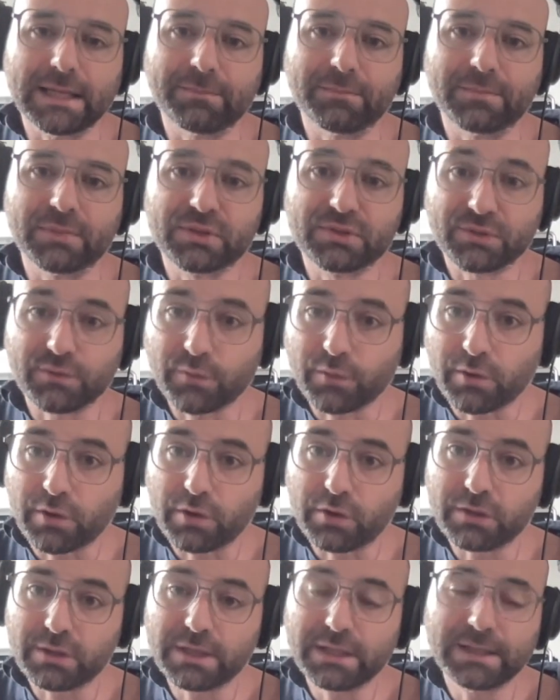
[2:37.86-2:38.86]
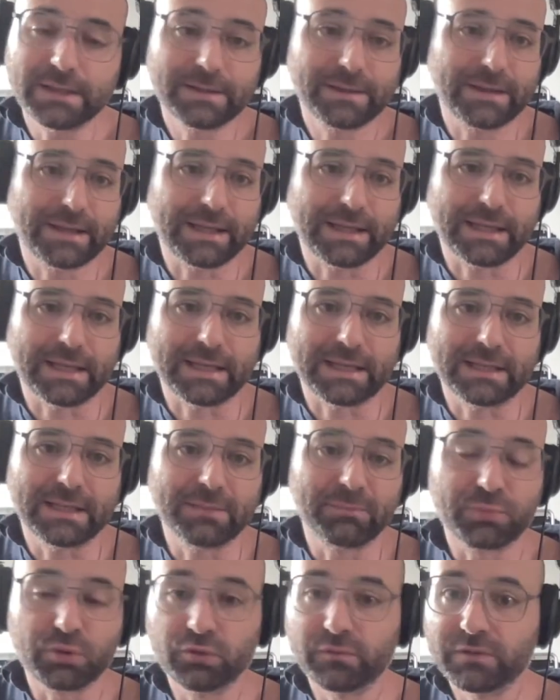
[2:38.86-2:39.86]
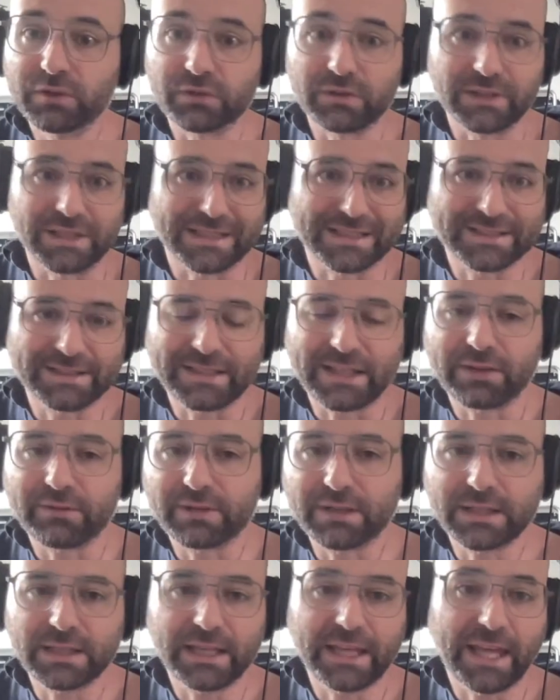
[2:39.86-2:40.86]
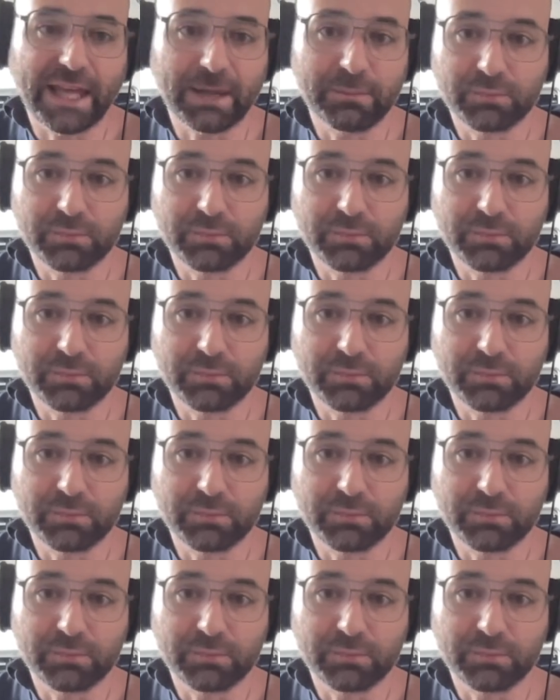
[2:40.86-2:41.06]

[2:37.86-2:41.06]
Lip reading: strong and improve your dexterity,